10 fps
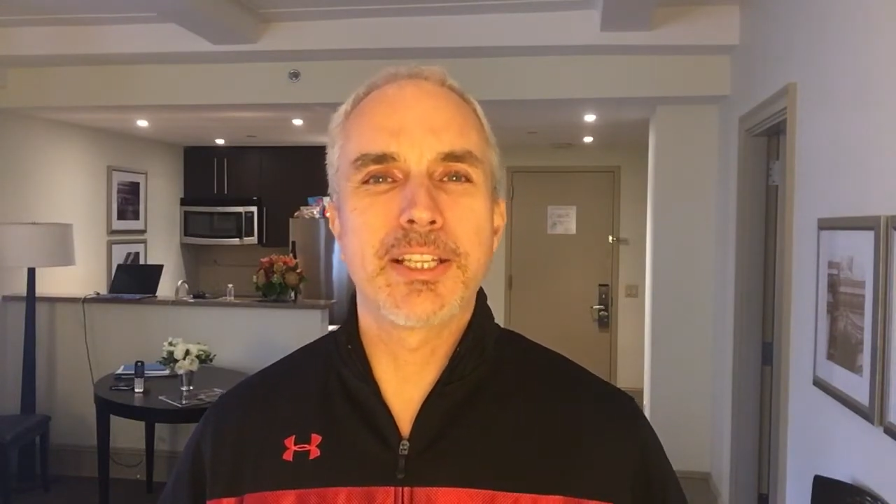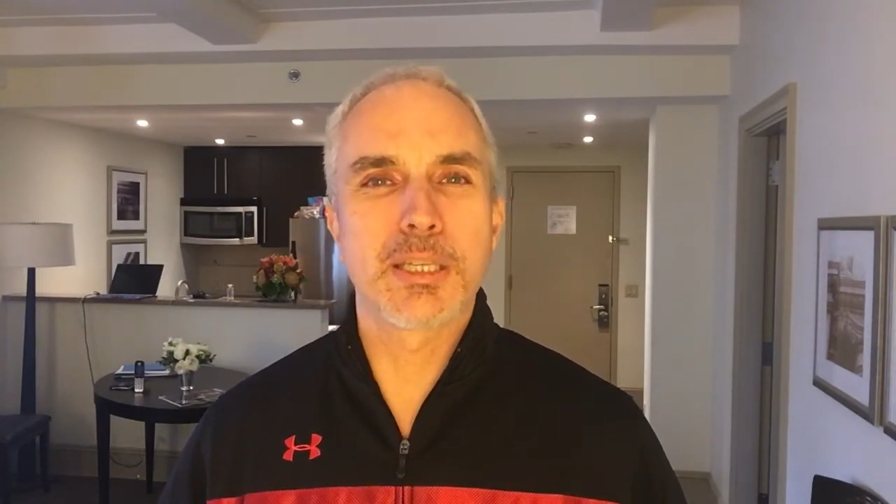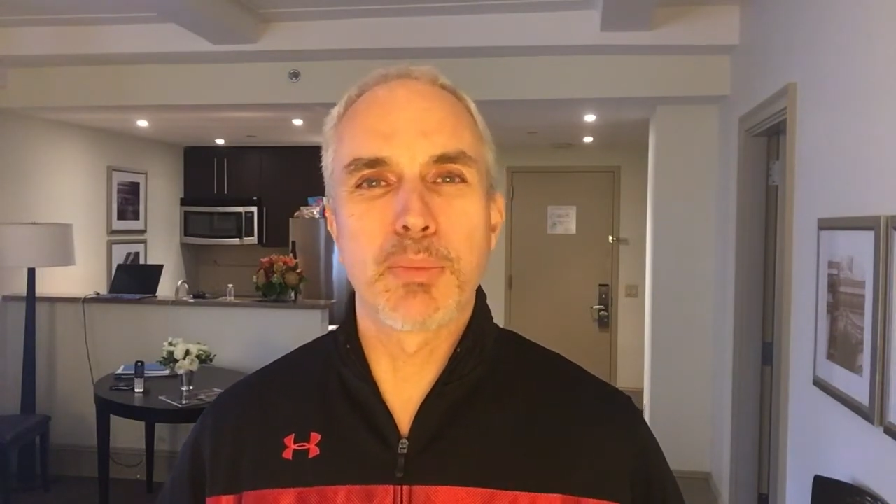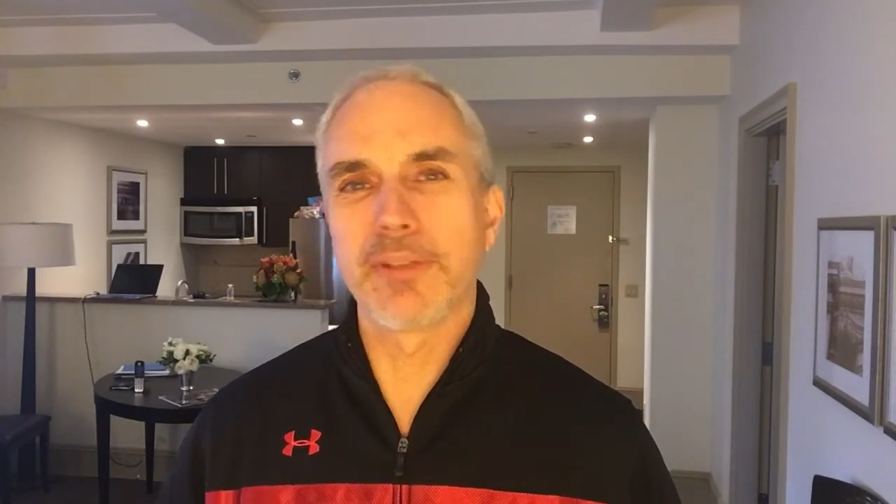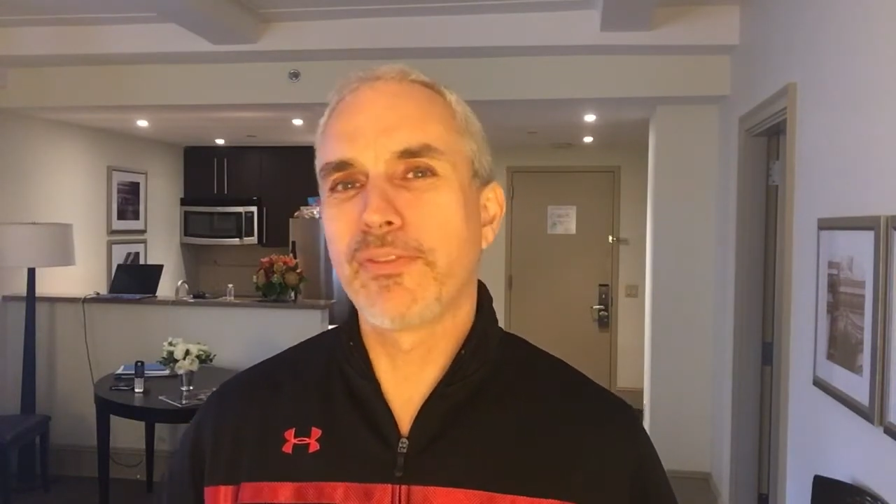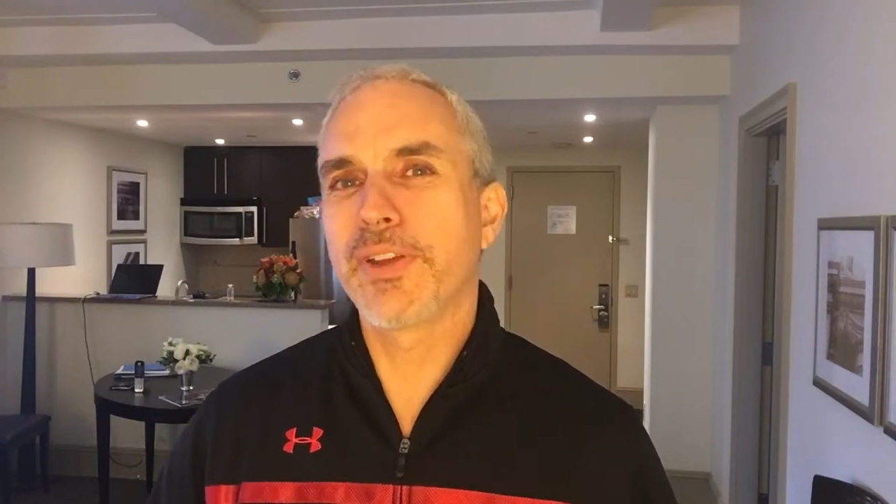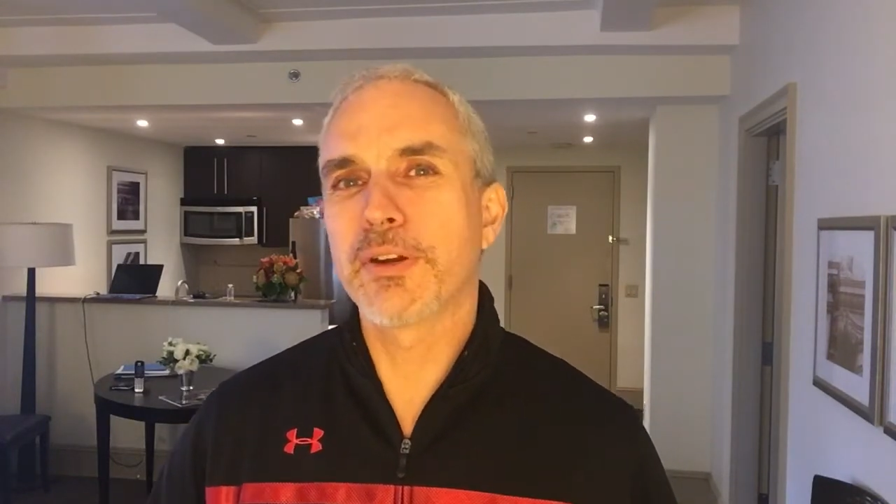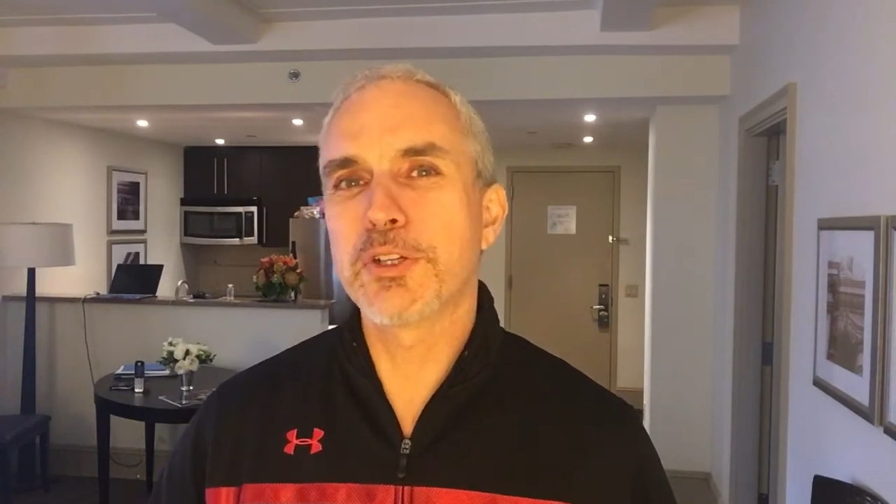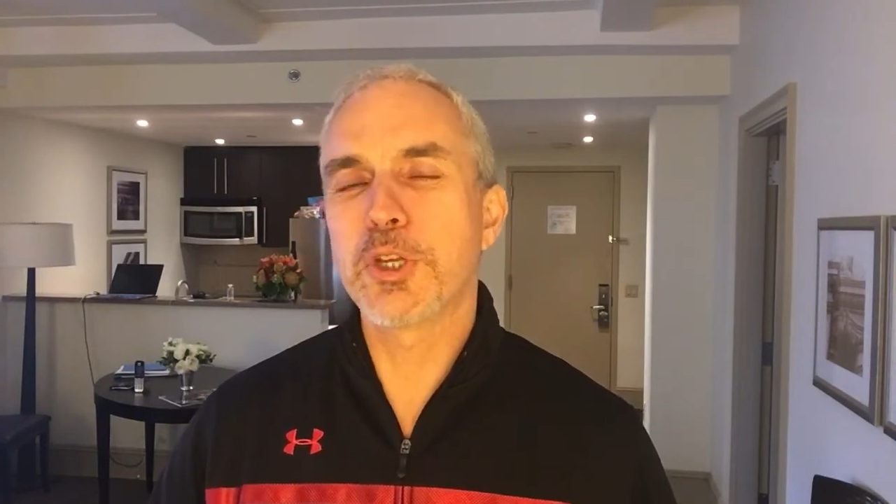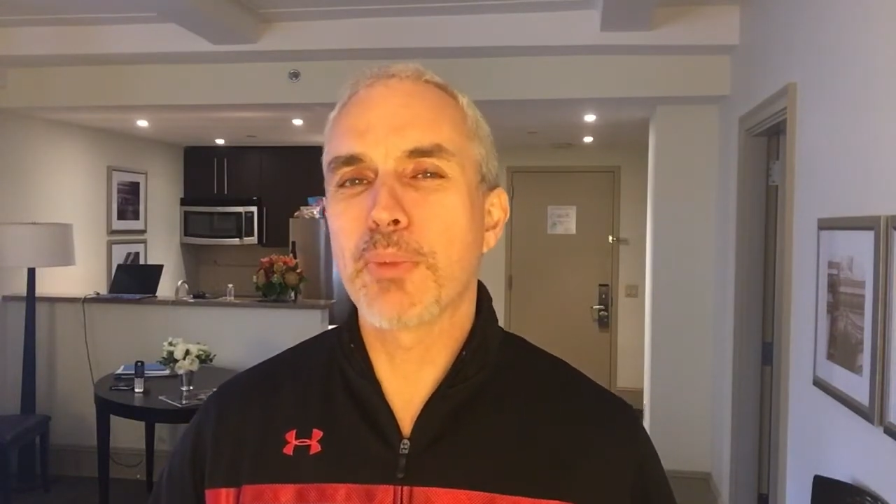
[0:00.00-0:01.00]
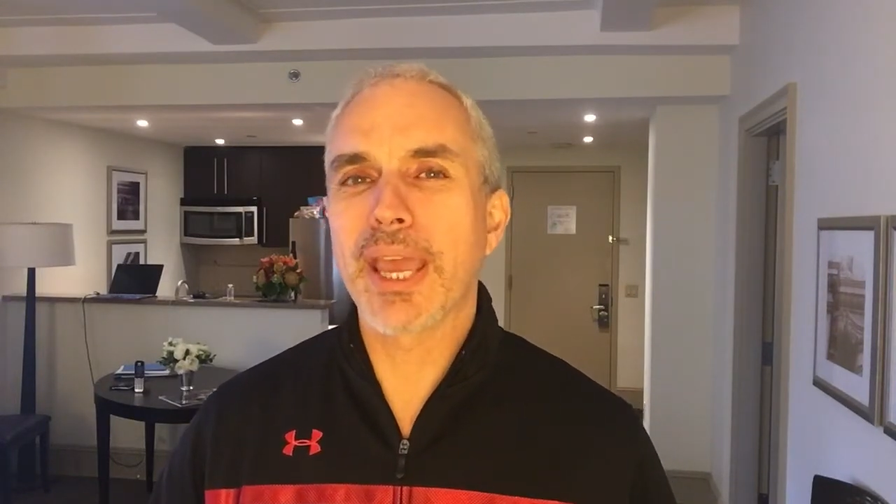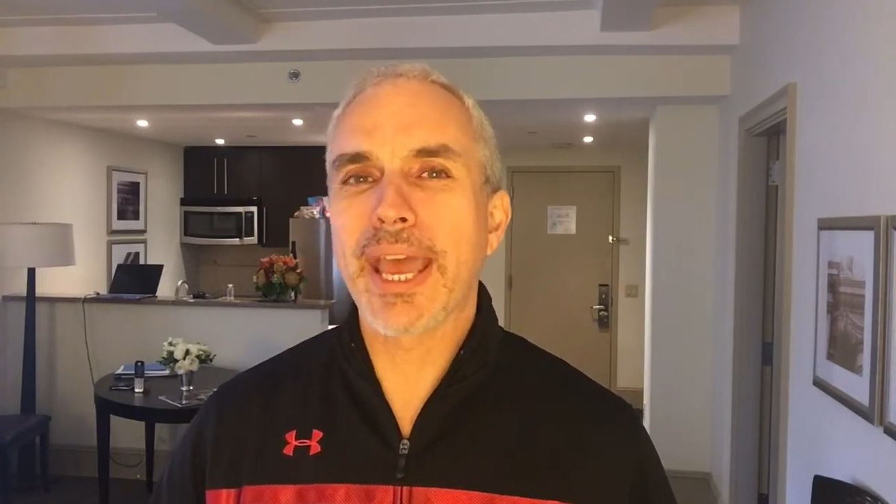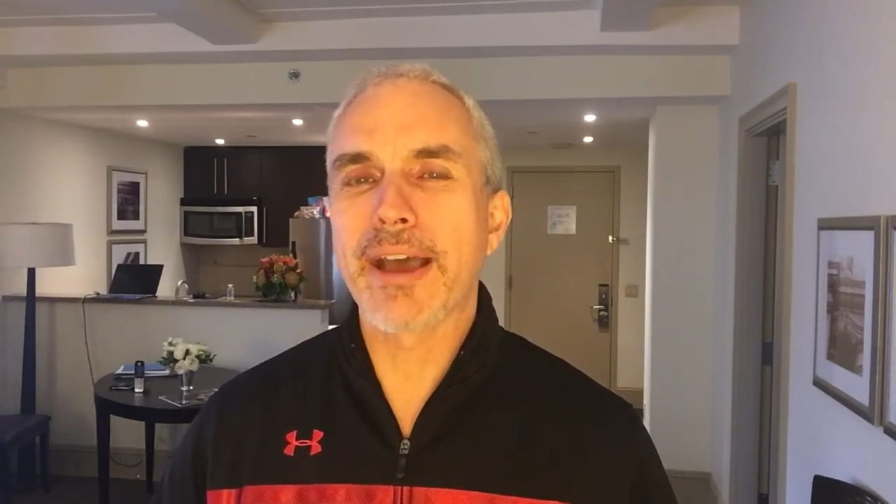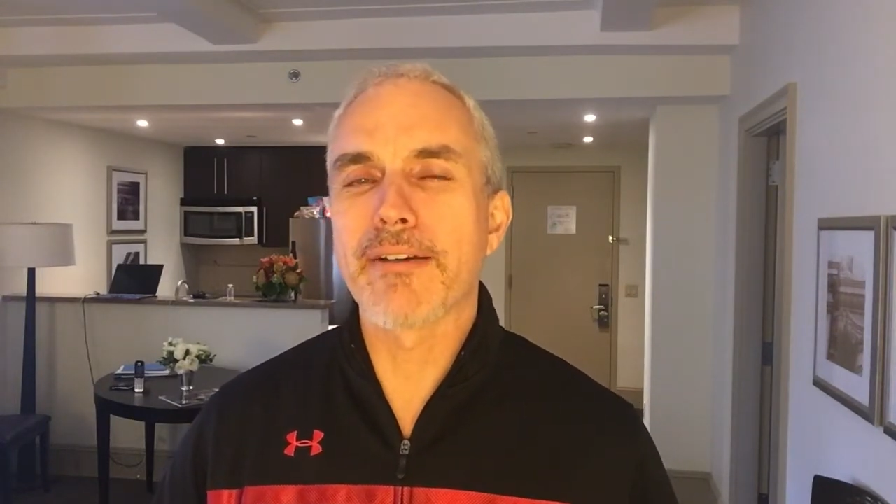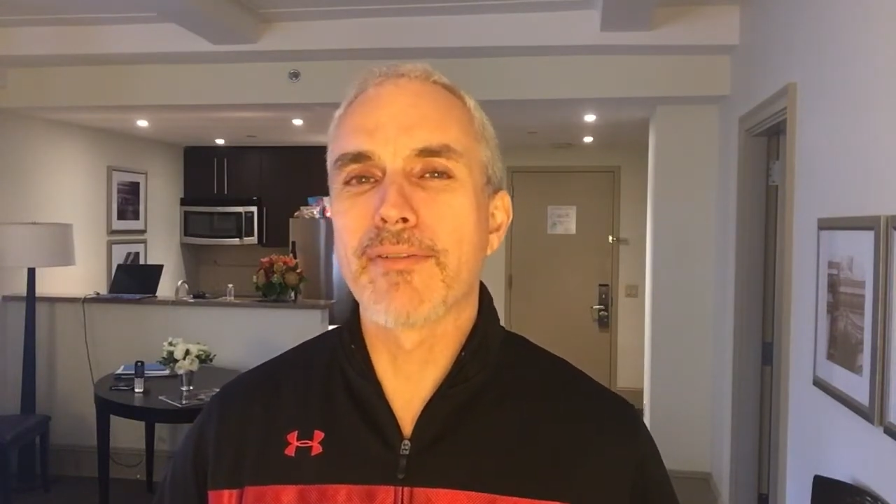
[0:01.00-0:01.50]
some of the fears you may
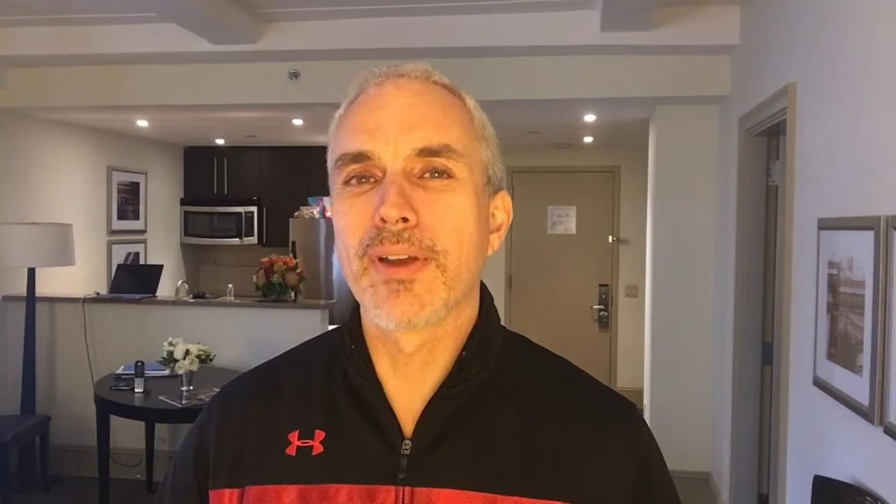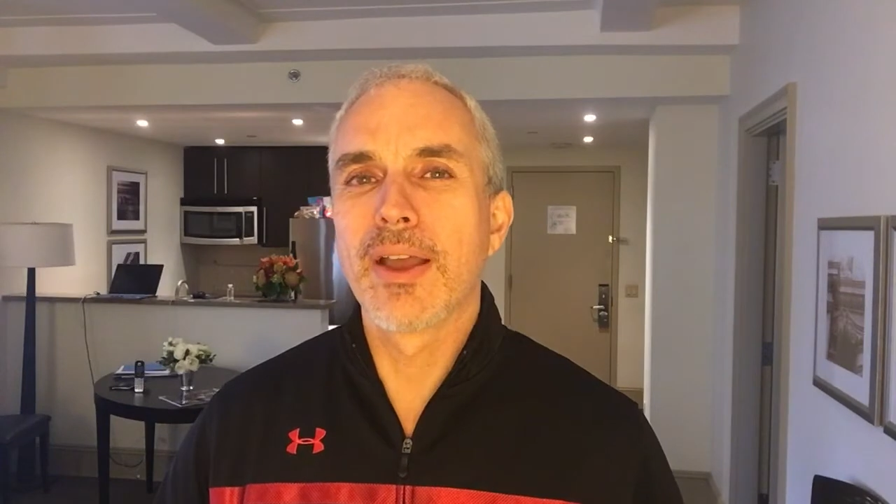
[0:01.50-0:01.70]
have.